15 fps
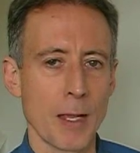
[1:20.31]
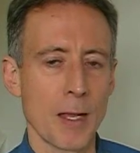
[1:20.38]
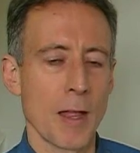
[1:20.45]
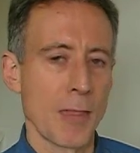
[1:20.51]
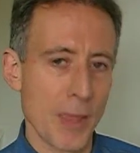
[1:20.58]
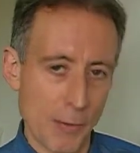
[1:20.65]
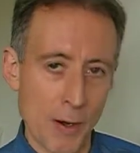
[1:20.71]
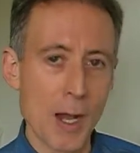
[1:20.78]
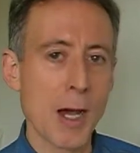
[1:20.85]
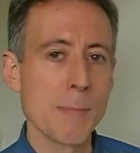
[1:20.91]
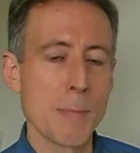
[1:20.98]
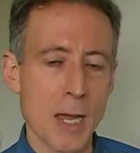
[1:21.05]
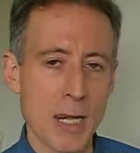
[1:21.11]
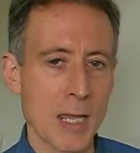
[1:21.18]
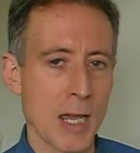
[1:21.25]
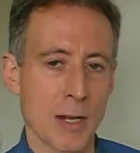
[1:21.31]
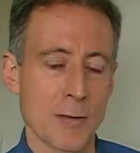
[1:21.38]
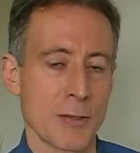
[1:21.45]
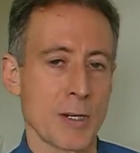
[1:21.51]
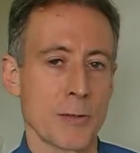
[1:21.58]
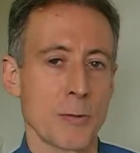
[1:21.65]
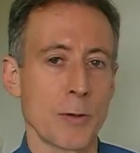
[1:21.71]
There are many
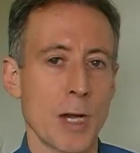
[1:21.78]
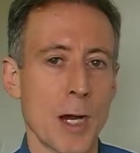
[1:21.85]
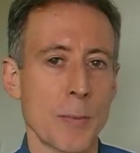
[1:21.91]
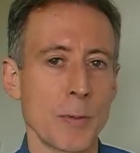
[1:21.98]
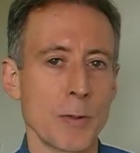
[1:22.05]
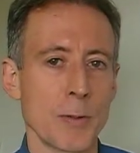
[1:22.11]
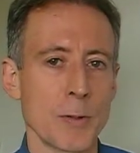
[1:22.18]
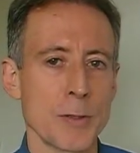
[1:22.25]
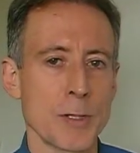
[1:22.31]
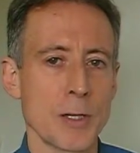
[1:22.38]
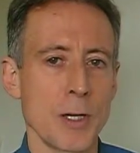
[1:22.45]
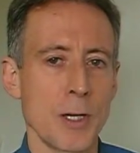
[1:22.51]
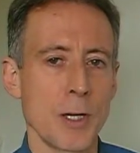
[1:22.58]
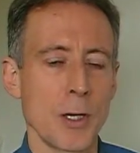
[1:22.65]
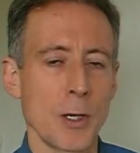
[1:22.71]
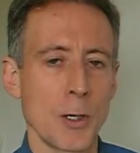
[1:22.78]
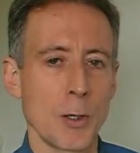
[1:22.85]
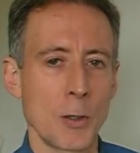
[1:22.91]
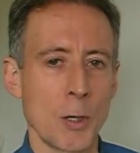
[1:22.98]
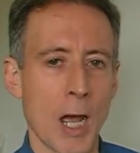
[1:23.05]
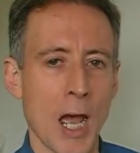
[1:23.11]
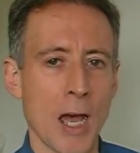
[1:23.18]
heterosexual couples
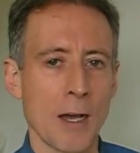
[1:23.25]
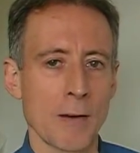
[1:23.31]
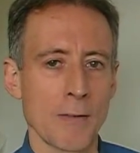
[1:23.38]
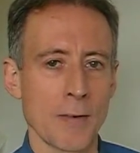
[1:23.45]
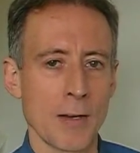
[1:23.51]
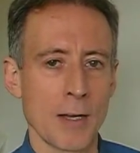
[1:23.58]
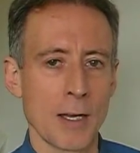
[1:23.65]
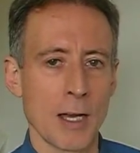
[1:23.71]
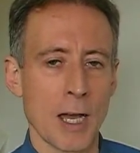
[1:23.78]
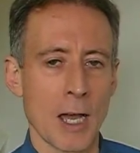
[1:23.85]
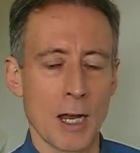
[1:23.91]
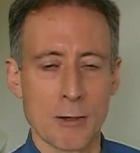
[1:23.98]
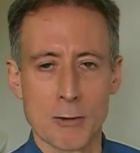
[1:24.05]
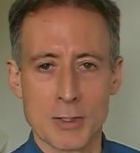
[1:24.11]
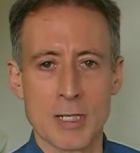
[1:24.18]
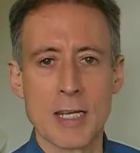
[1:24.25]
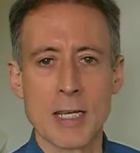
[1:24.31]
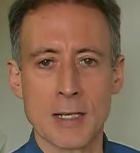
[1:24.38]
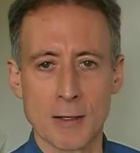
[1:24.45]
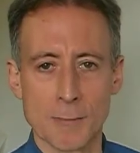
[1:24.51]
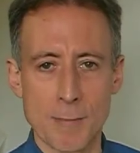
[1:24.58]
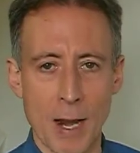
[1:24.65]
who have a
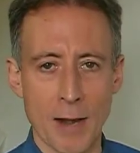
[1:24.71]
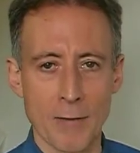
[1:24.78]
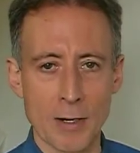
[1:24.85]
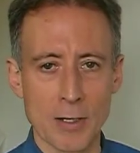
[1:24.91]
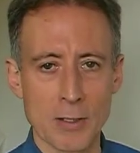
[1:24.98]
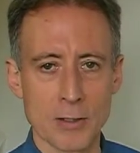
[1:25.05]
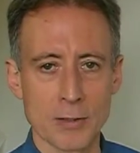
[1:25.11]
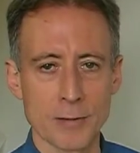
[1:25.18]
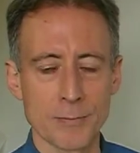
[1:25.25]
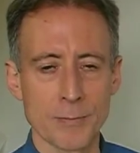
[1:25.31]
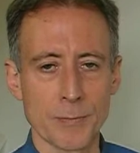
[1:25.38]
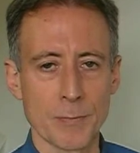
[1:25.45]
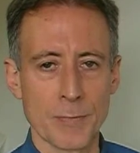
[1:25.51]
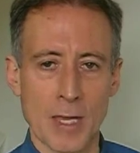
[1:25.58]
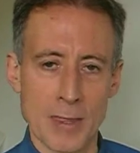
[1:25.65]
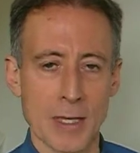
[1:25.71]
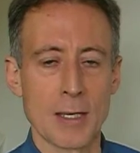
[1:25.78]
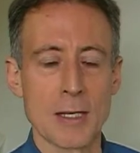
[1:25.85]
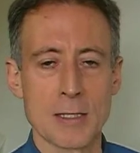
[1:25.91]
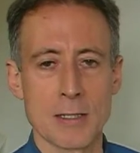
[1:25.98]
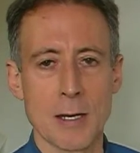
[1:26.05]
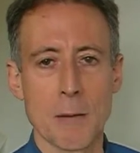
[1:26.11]
critique of marriage. They think
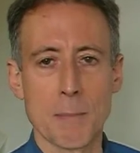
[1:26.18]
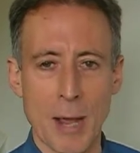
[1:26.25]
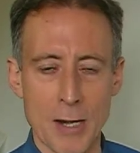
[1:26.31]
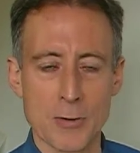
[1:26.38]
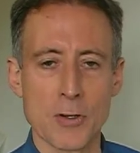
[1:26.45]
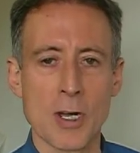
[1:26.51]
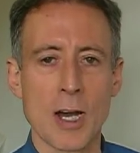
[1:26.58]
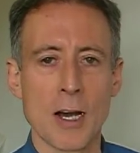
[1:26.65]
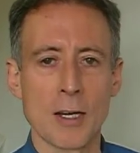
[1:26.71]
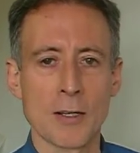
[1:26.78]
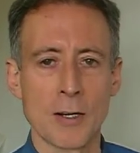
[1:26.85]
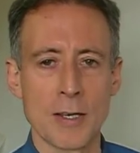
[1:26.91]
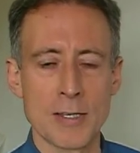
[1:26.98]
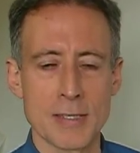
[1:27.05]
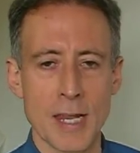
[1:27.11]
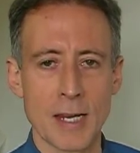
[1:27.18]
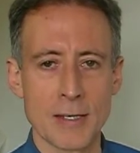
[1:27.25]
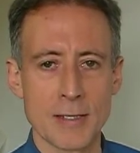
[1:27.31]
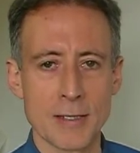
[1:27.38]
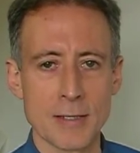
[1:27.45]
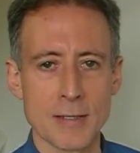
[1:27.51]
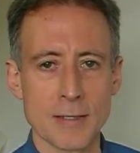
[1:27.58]
it's patriarchal and
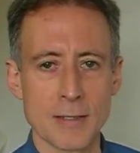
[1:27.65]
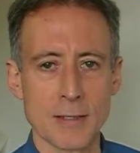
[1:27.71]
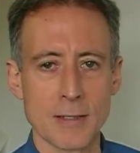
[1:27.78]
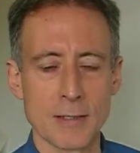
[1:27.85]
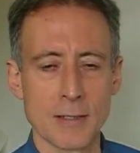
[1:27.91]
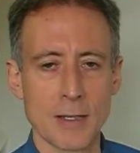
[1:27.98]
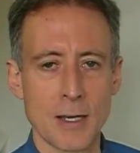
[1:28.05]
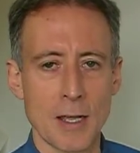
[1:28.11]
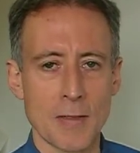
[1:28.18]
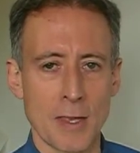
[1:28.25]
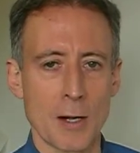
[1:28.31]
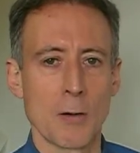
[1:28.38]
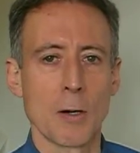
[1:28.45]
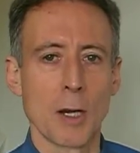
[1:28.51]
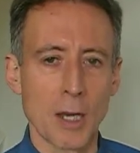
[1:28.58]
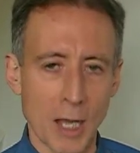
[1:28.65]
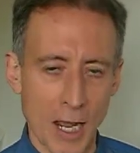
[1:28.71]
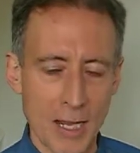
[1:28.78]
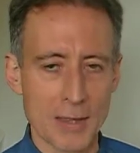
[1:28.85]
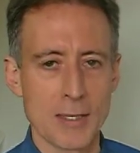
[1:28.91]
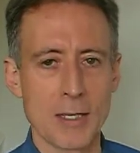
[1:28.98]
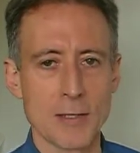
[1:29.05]
sexist. They don't
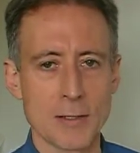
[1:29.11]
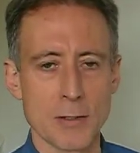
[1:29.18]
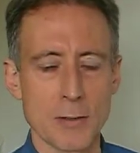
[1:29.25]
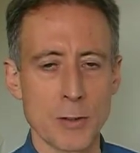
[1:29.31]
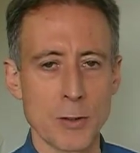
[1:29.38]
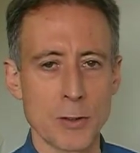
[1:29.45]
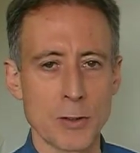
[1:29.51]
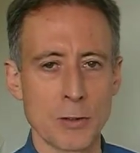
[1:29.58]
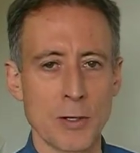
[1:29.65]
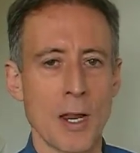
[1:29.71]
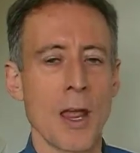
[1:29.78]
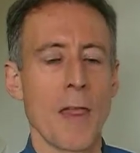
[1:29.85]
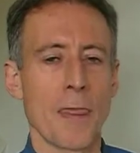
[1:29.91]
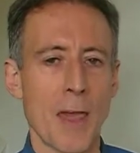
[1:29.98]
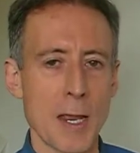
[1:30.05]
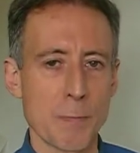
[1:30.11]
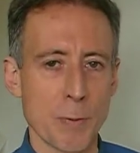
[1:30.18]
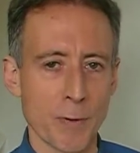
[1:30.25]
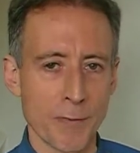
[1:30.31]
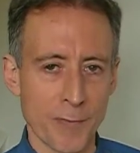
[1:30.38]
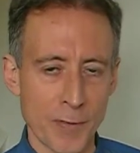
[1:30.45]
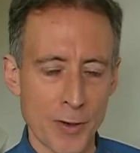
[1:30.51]
like the institution. They
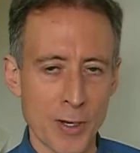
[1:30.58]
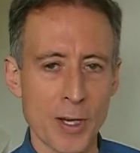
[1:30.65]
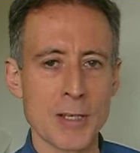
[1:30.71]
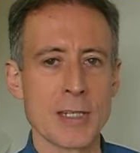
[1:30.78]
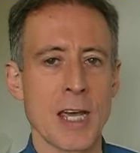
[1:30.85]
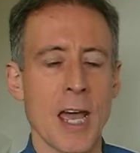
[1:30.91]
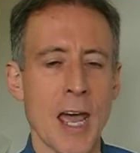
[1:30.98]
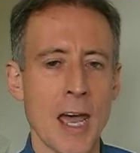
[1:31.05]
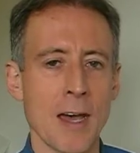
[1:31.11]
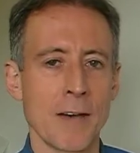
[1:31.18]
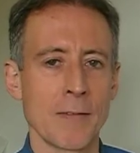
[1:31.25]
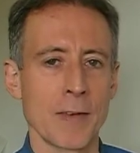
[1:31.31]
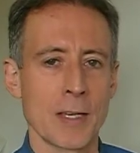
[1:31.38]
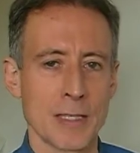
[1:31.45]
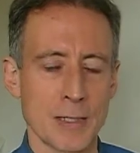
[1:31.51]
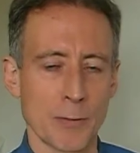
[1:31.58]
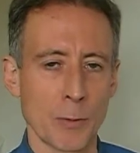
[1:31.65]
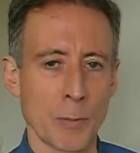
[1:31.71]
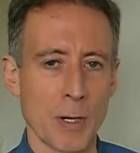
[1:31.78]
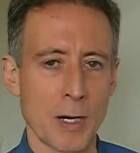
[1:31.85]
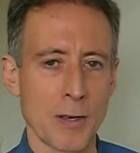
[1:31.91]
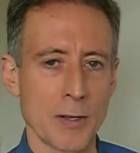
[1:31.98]
prefer to have a civil
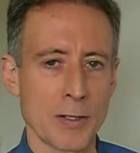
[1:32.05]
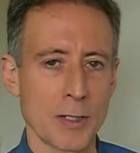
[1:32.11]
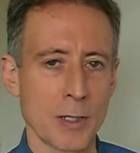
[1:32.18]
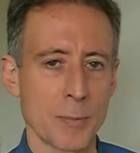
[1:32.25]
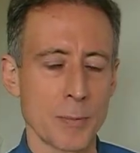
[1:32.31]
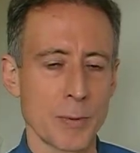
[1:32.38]
partnership.